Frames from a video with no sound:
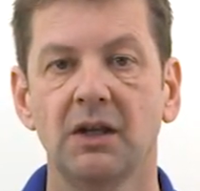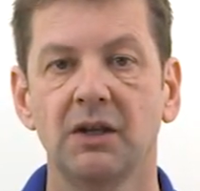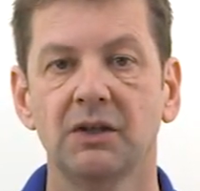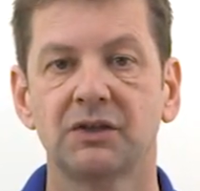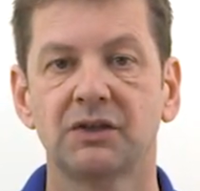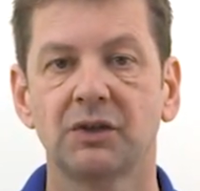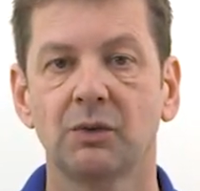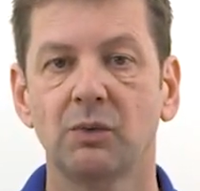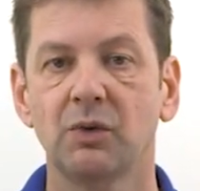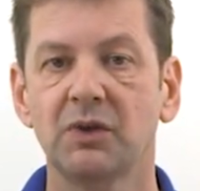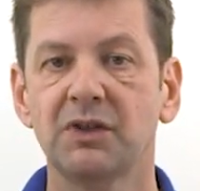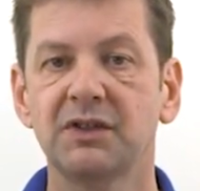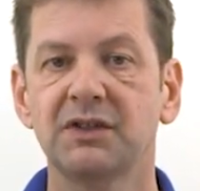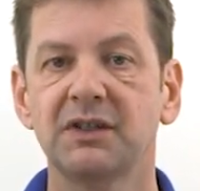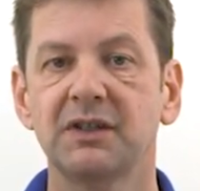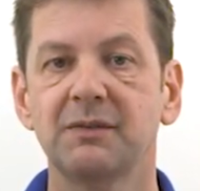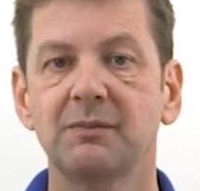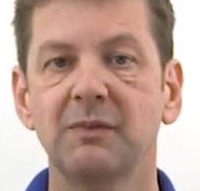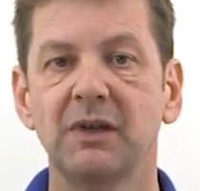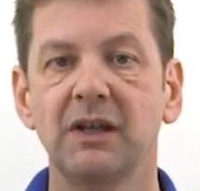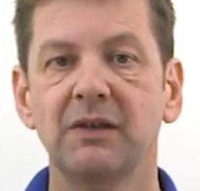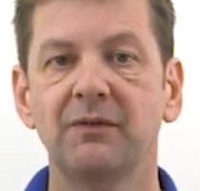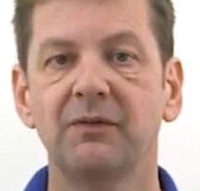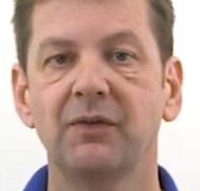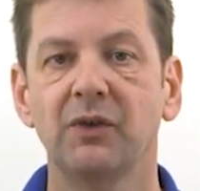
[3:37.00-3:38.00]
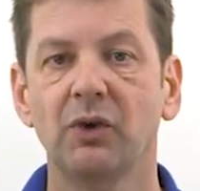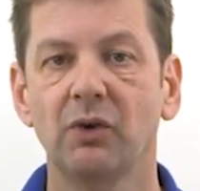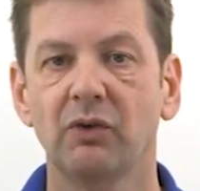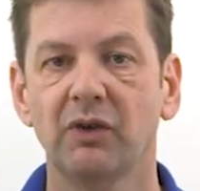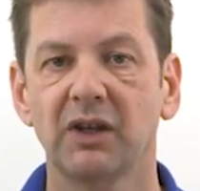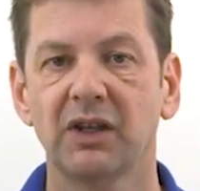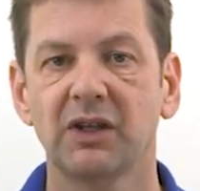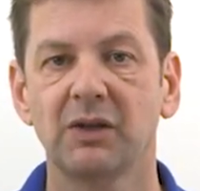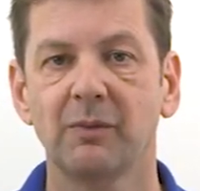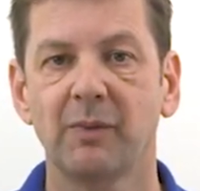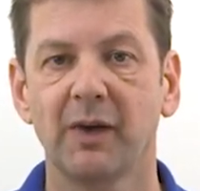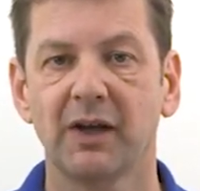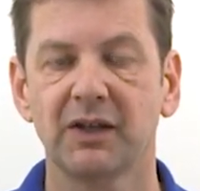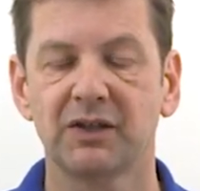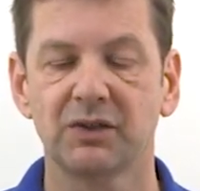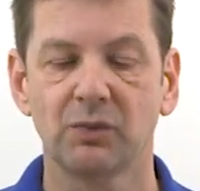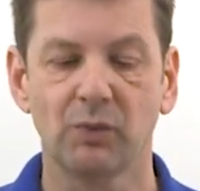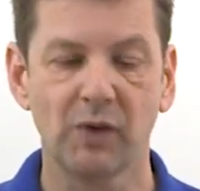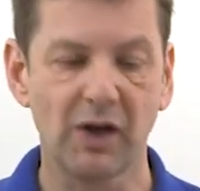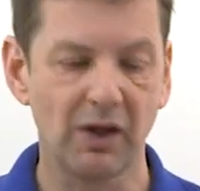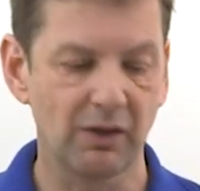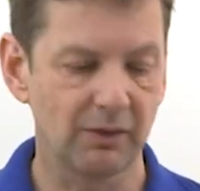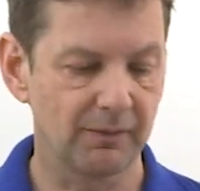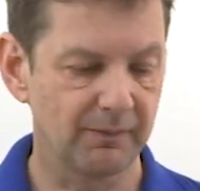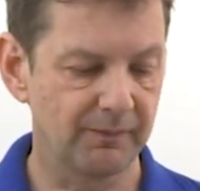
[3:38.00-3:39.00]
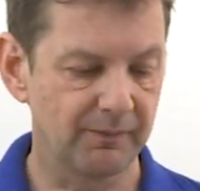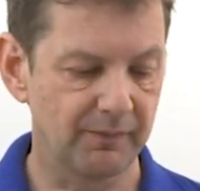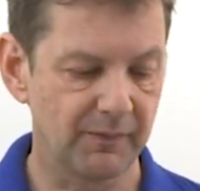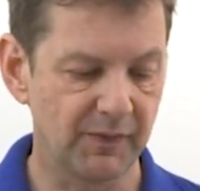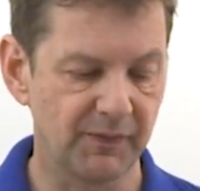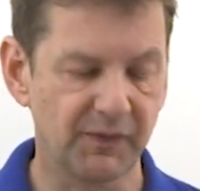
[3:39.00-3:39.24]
So what does this mean for your incubator? Well,